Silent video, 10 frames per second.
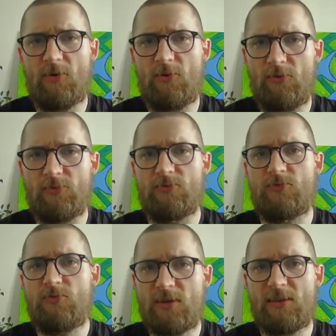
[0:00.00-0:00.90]
on
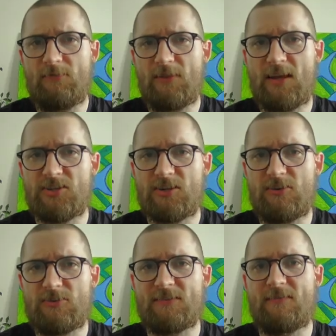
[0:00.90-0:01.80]
doing the
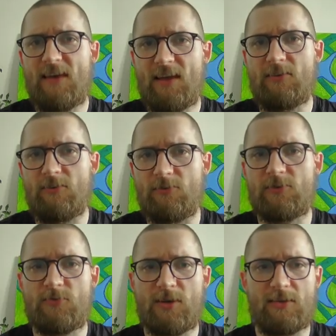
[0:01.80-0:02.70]
flashcards than on
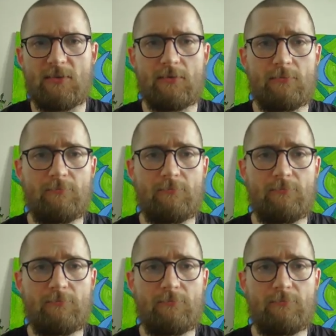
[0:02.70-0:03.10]
creating them.